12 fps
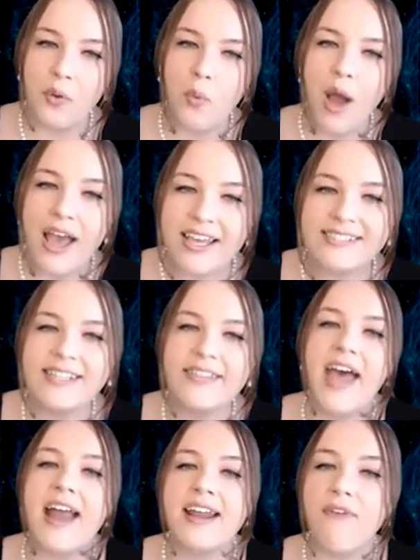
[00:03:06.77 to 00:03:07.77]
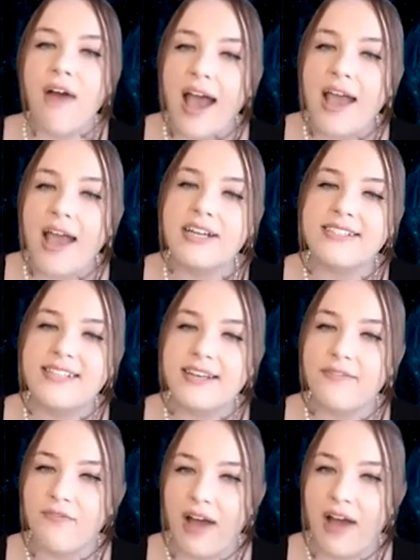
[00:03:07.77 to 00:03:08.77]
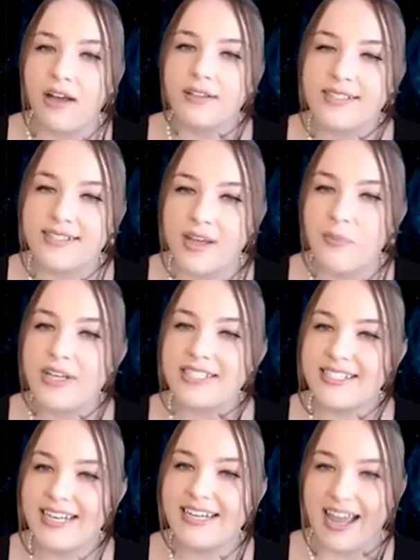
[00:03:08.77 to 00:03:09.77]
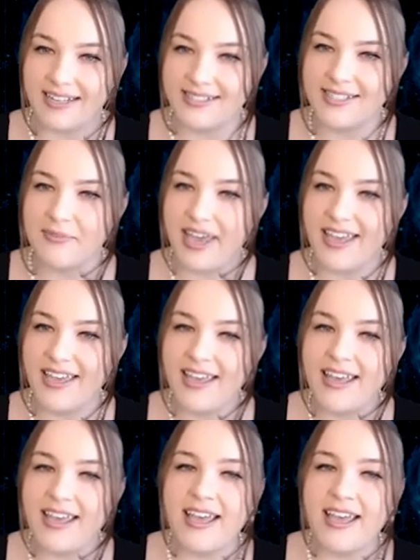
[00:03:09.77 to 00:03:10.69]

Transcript: Why is it that if I want to send a file to someone sitting next to me,